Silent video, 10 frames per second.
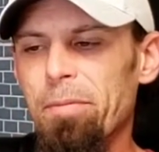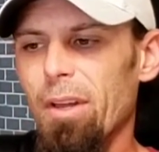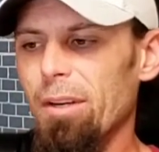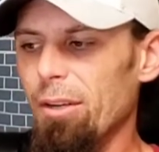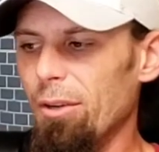
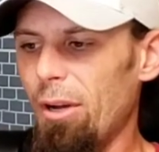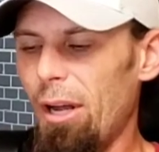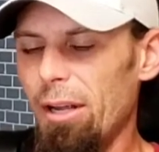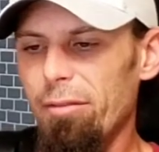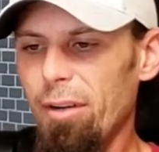I know
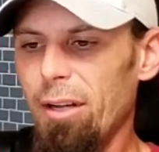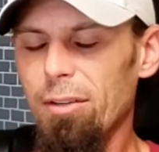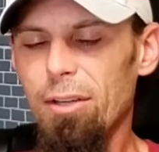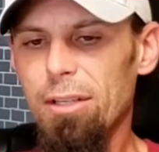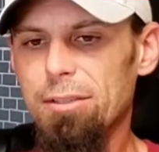I haven't had
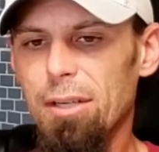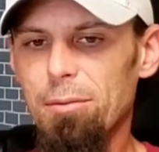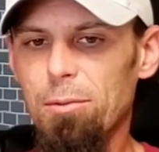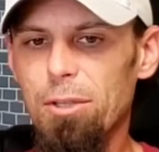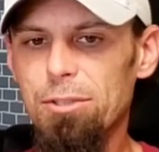a lot of
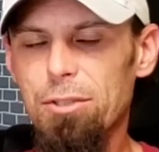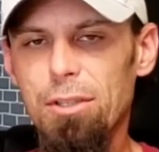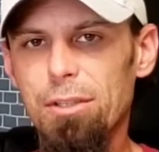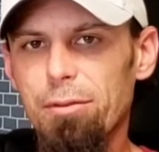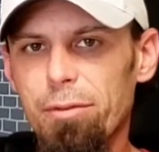time to watch a
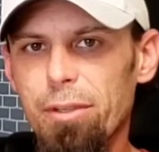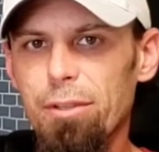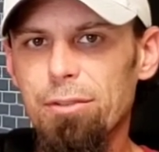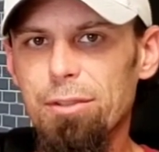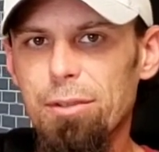lot of the
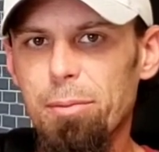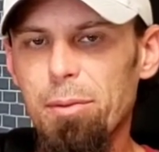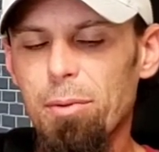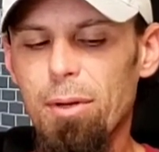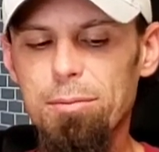videos of the
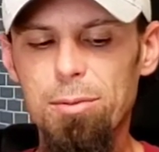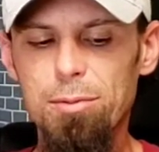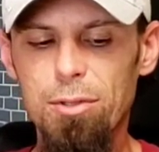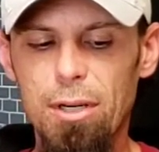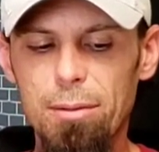people I'm
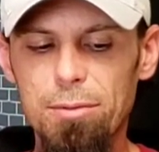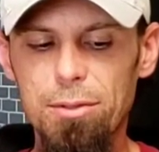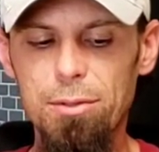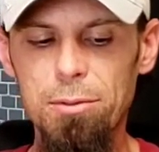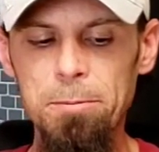subscribed
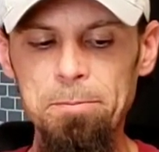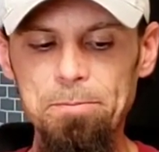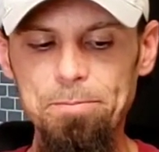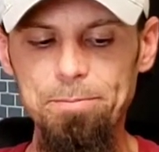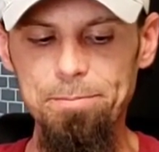to,
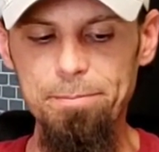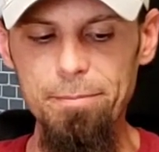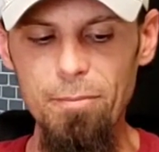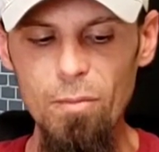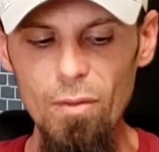
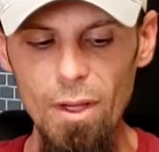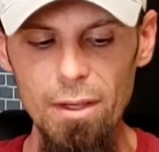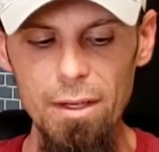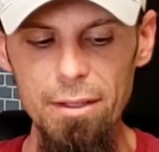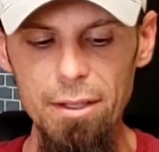
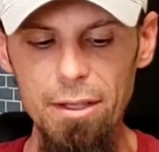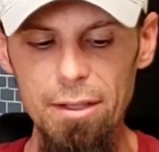and